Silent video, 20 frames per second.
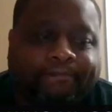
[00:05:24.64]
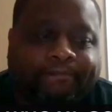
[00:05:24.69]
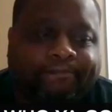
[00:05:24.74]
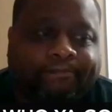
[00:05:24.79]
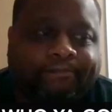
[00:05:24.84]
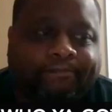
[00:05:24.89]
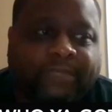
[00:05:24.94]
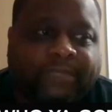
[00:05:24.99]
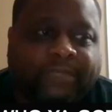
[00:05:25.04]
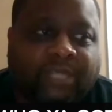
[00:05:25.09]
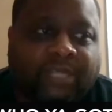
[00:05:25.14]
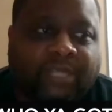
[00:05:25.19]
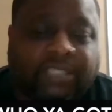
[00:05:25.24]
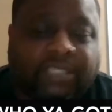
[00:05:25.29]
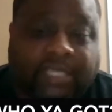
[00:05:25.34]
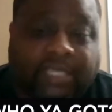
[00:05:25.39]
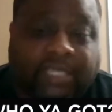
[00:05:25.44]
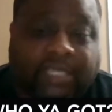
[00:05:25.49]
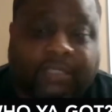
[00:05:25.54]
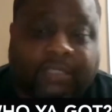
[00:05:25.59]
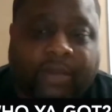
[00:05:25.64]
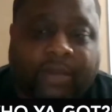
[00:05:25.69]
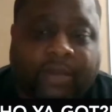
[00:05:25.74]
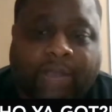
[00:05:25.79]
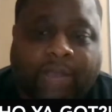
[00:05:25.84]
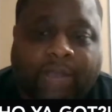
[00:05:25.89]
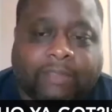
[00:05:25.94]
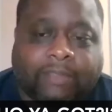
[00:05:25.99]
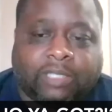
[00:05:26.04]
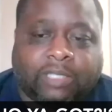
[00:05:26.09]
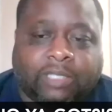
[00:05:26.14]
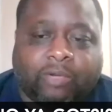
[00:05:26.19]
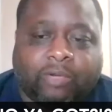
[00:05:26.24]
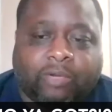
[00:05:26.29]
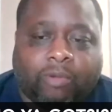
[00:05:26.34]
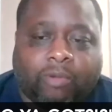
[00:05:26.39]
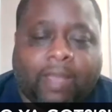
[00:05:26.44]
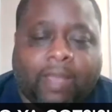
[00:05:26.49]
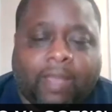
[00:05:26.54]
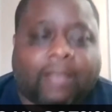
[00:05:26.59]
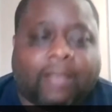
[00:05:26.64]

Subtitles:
just because he's the better option at quarterback.